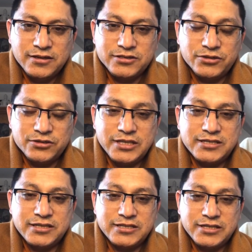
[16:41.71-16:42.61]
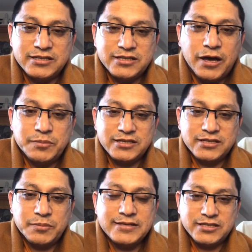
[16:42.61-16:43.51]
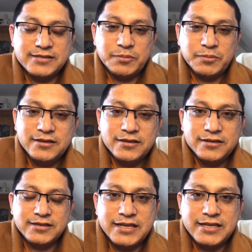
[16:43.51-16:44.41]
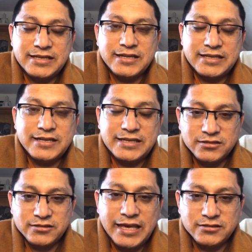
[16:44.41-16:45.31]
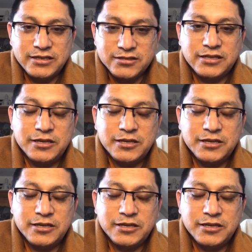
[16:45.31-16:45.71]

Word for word: So he didn't give up his dedication, he didn't give